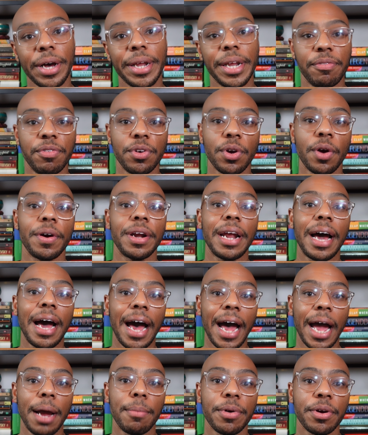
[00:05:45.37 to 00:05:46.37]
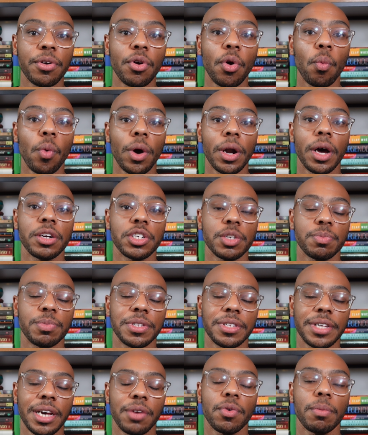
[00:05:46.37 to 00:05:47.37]
and if you're in a hybrid or
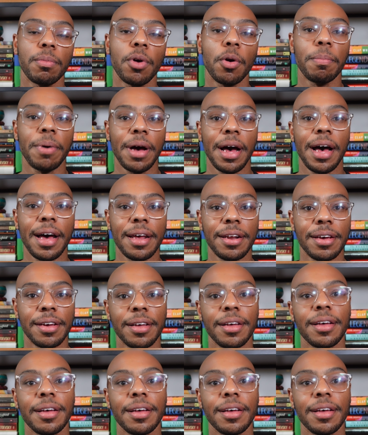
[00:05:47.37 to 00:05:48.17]
100% remote pod.